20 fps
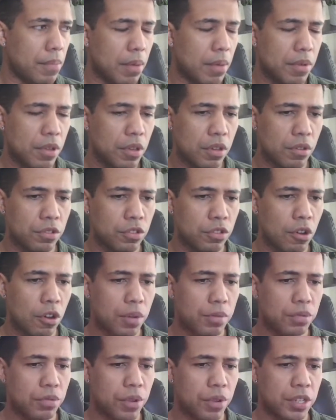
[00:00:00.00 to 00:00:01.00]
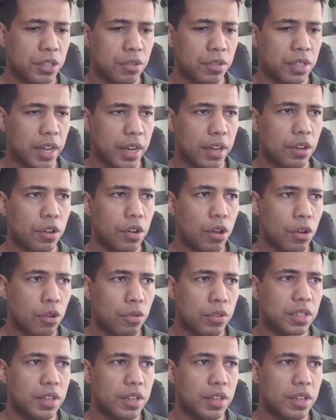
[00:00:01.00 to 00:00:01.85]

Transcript: Maybe you can use Occam's razor. It's like, no,